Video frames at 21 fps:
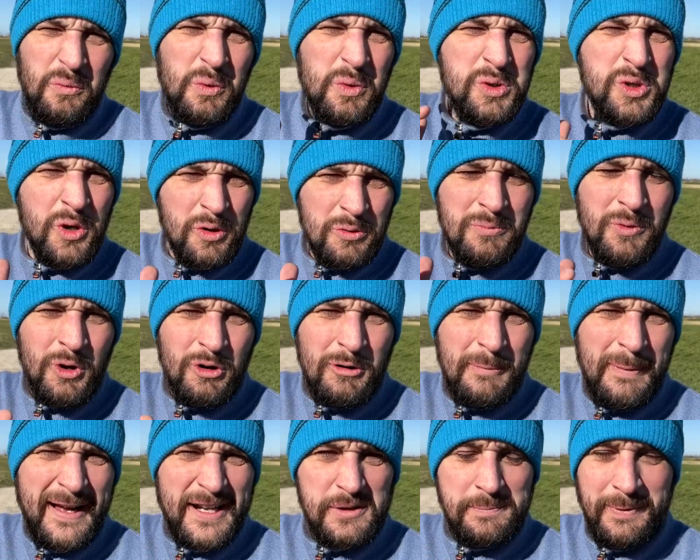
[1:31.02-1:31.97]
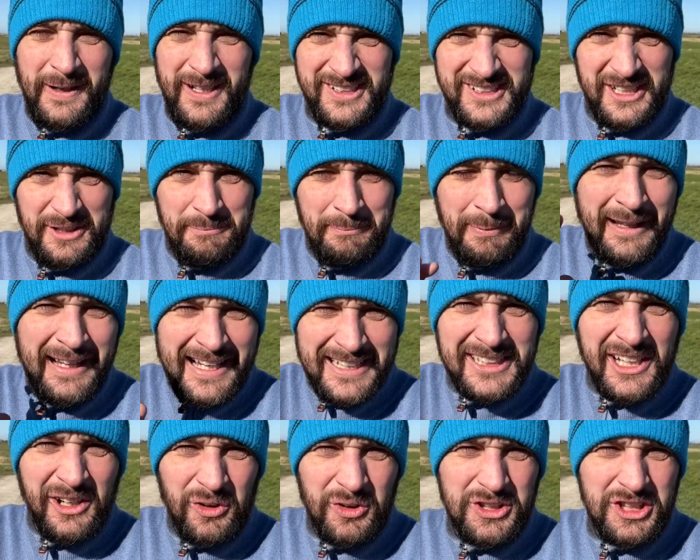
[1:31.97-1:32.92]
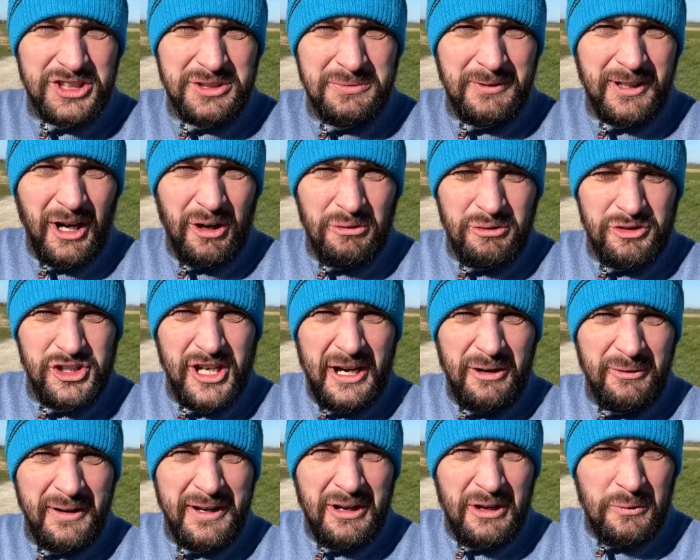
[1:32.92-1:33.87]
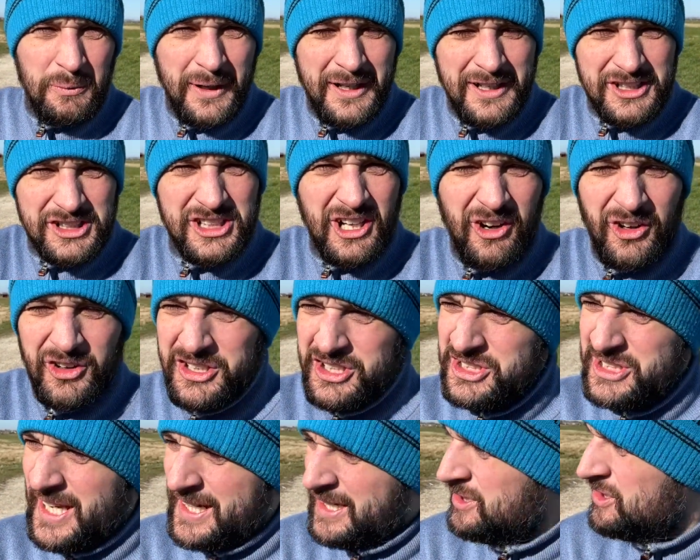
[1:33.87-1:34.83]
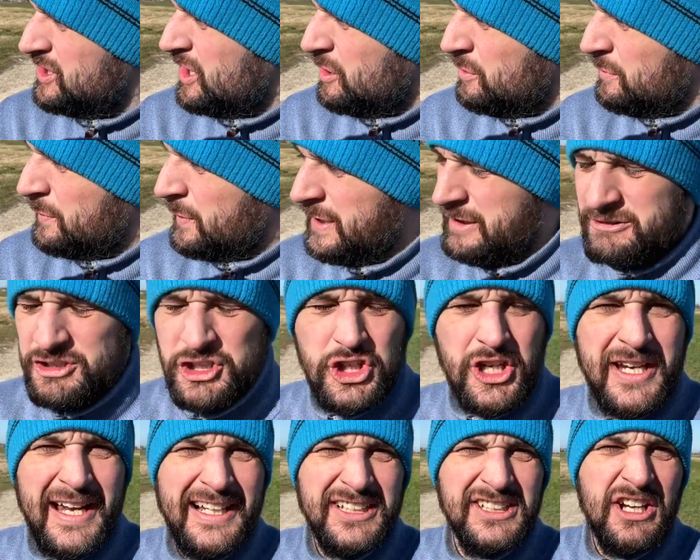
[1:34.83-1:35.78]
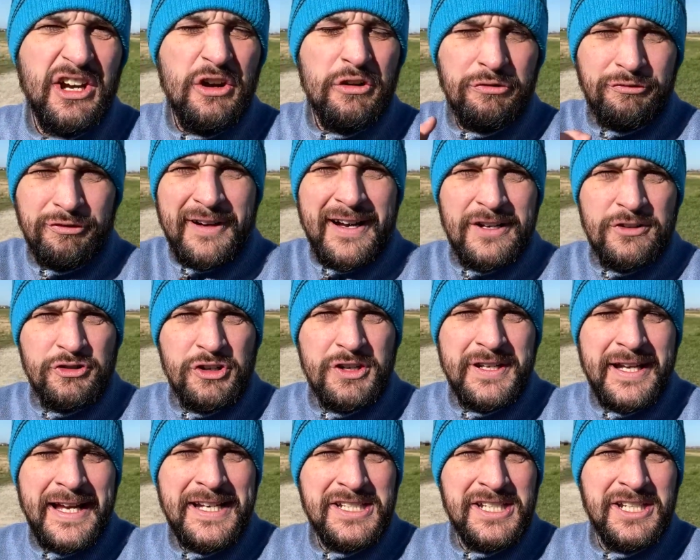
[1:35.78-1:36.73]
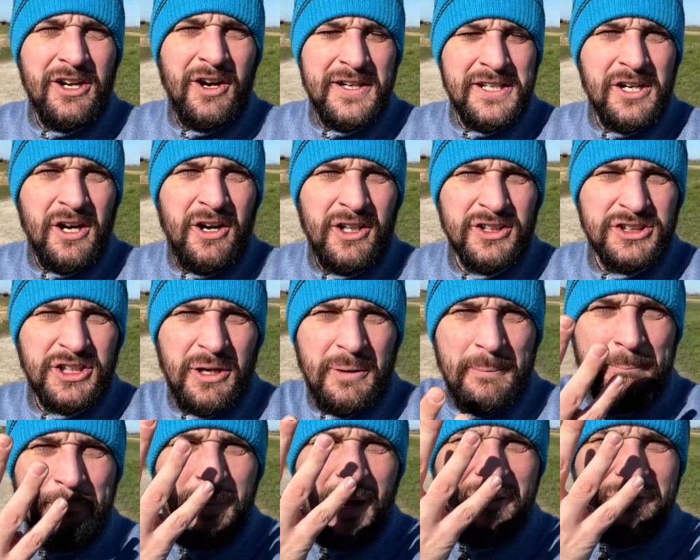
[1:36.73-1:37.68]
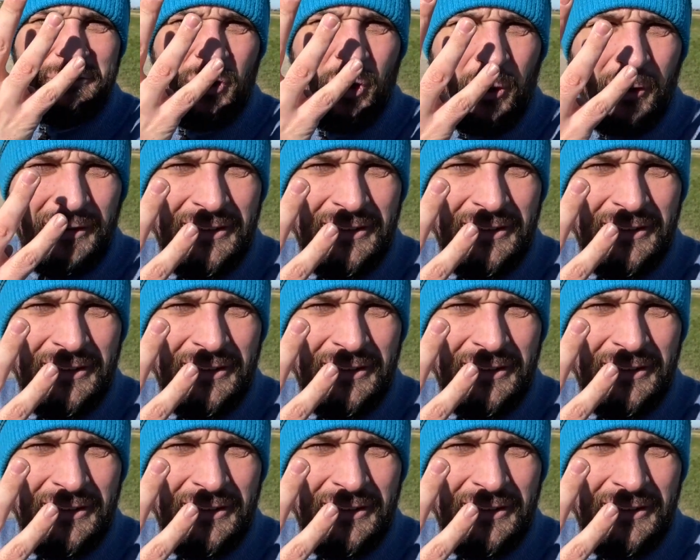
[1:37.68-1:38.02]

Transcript: we'll talk more about the putter, but let's get on to some golf, shall we? We're going to start on the second hole here at Sheerness, 389 yards, par 4.